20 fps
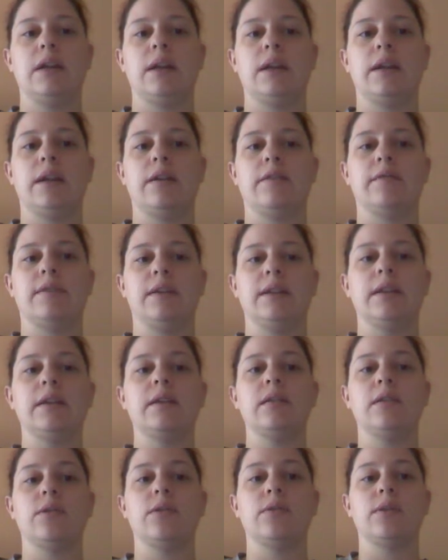and everything,
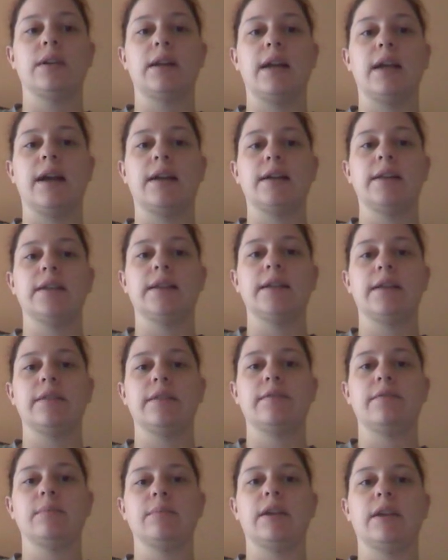you can edit it
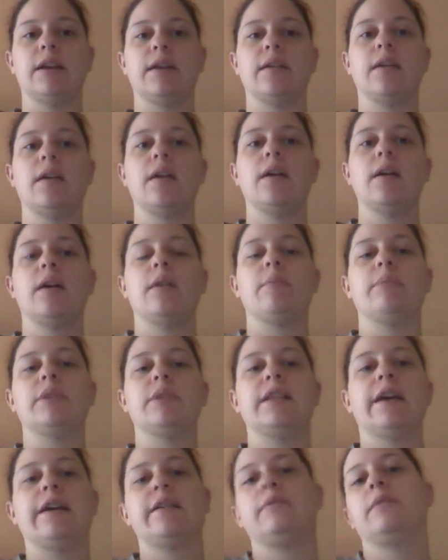from there. But
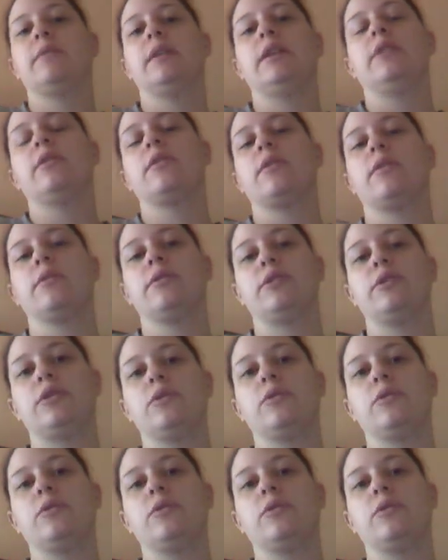then when you go to